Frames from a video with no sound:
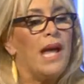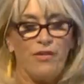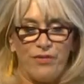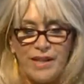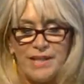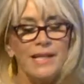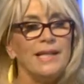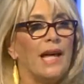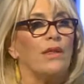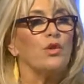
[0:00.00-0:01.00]
If they didn't
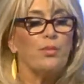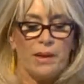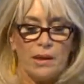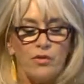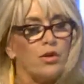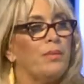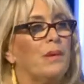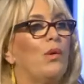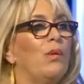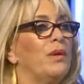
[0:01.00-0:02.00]
get those payoffs, there'd be
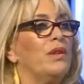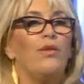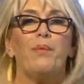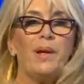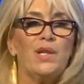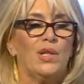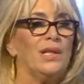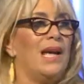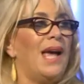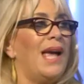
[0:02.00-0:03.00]
more money for patient
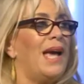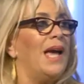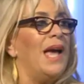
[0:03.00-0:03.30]
care.